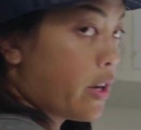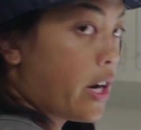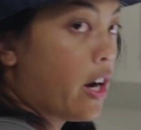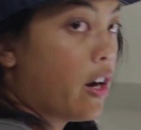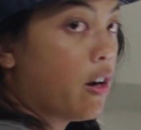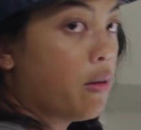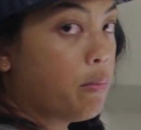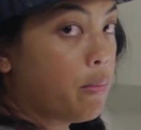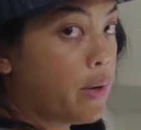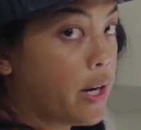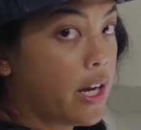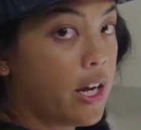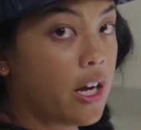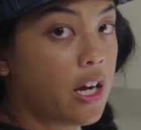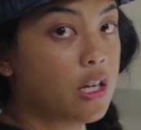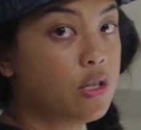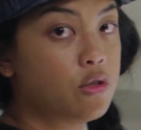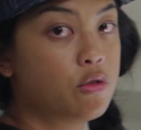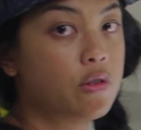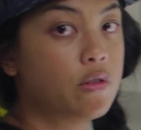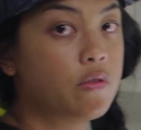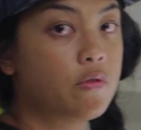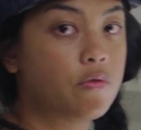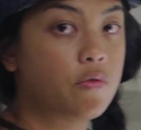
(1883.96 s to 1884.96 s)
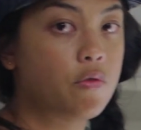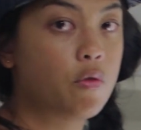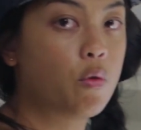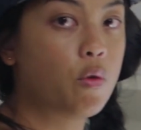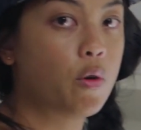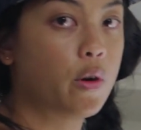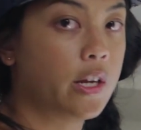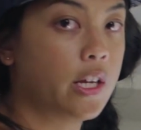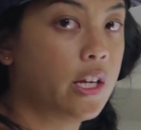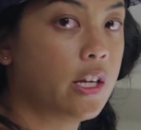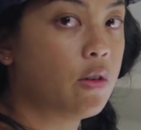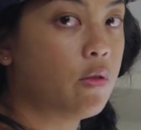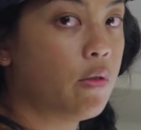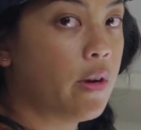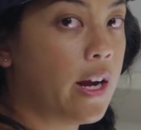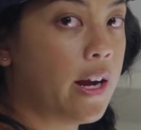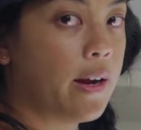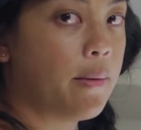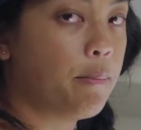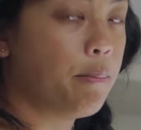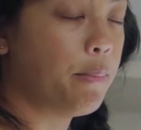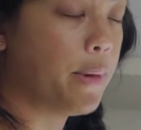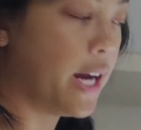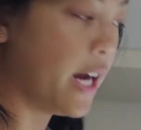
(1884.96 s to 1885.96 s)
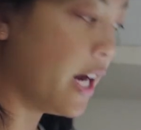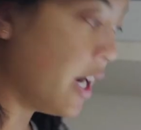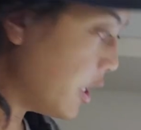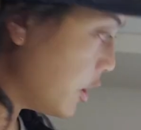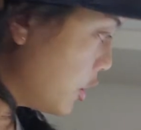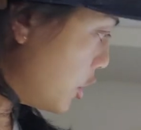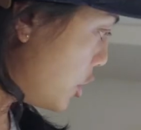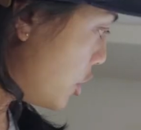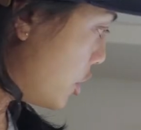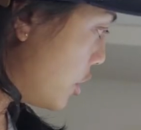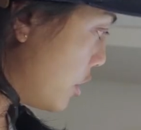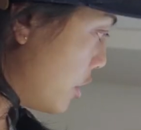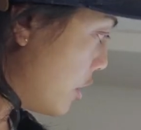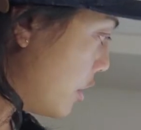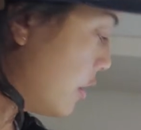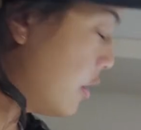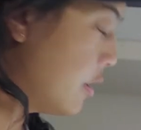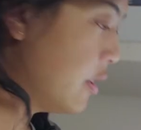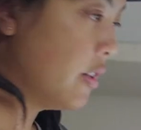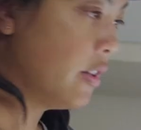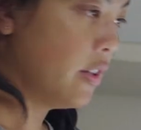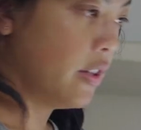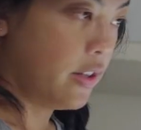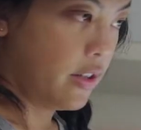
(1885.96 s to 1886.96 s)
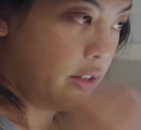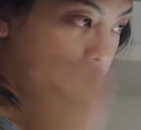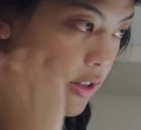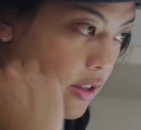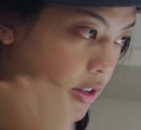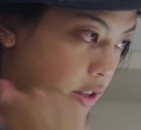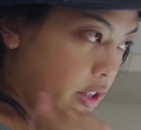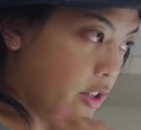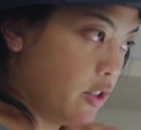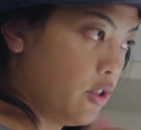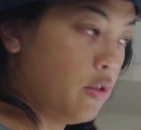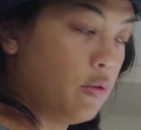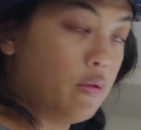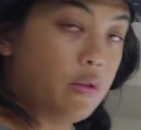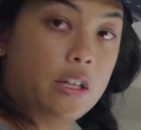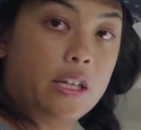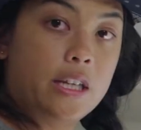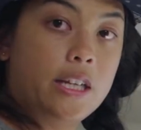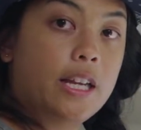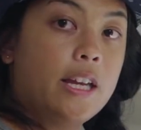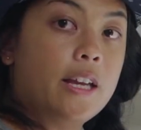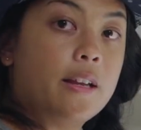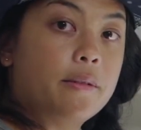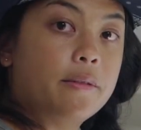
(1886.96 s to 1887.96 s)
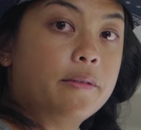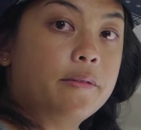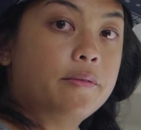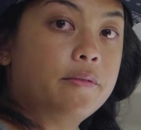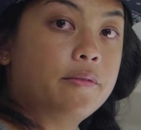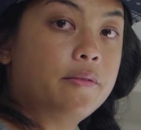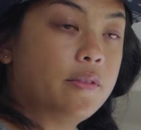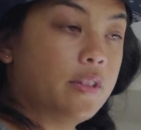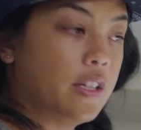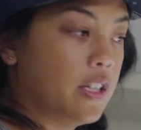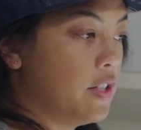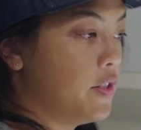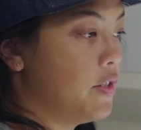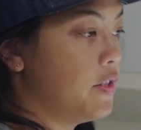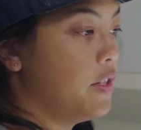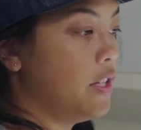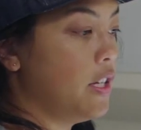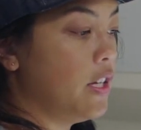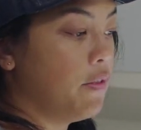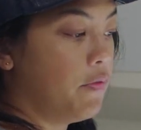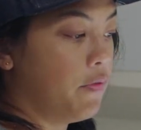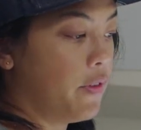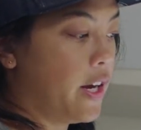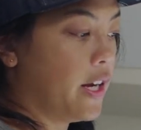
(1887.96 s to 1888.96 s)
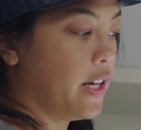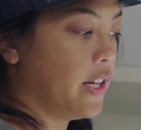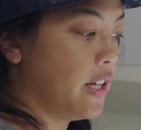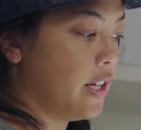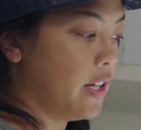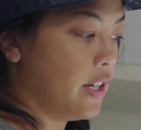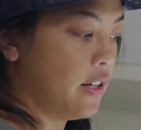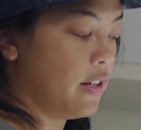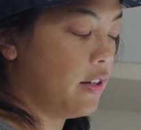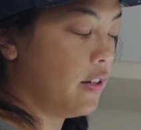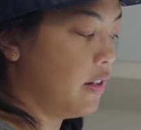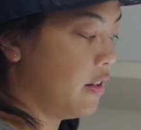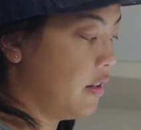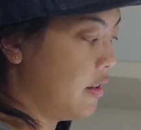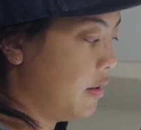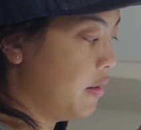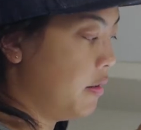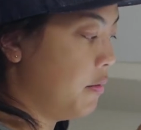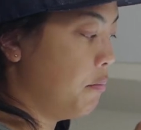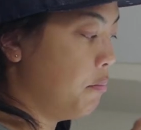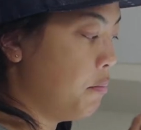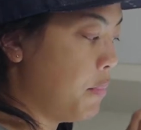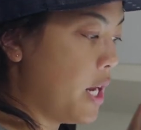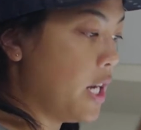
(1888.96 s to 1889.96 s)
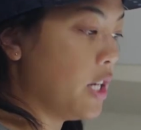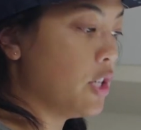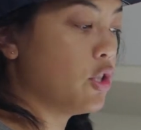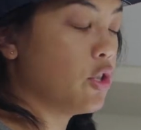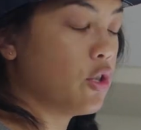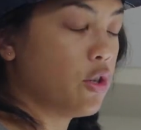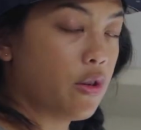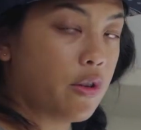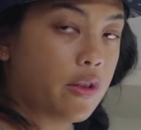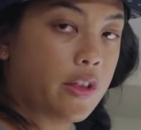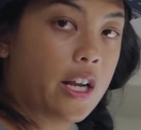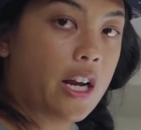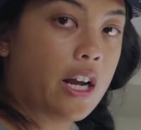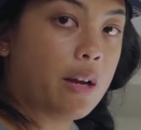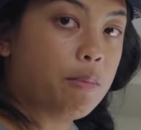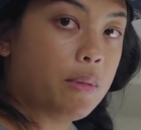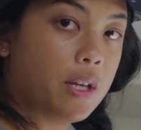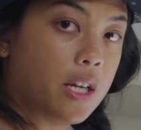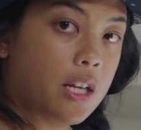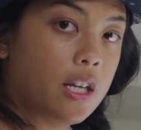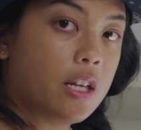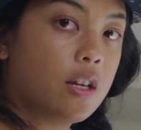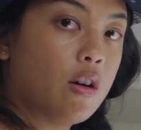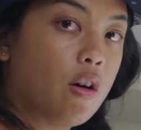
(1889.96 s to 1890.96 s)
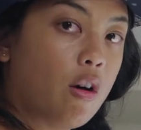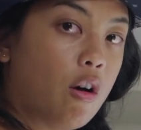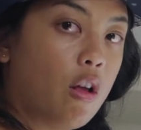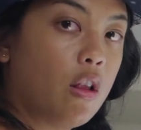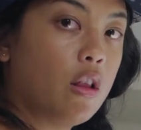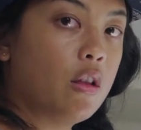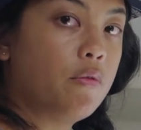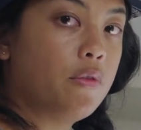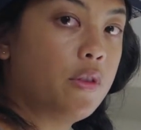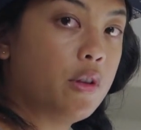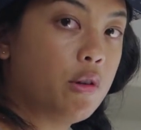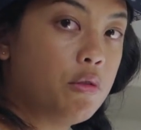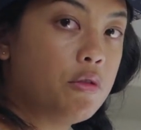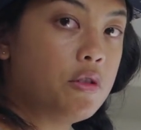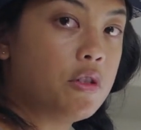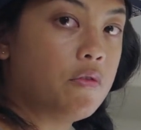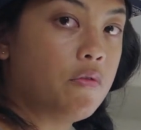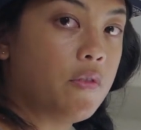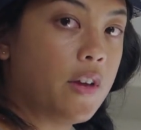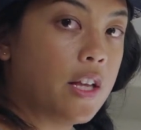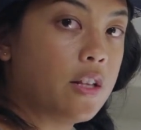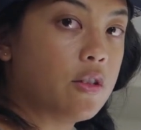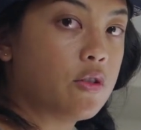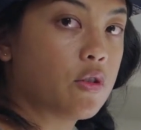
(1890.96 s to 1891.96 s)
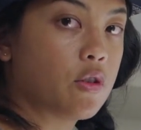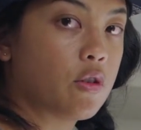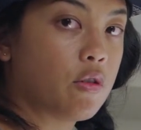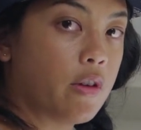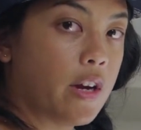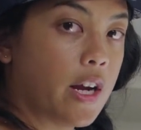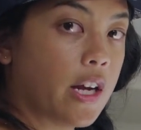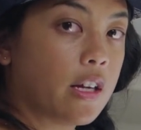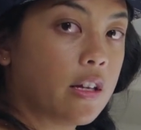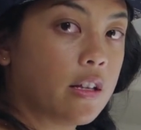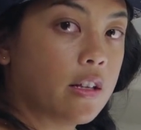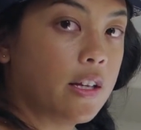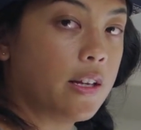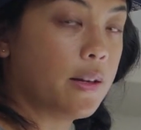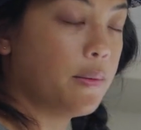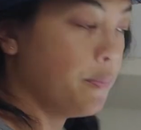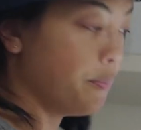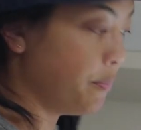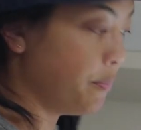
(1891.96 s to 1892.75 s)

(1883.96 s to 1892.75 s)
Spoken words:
out my 140 gram batch and then do it again and see if I can make sure that I'm hitting all of those events correctly.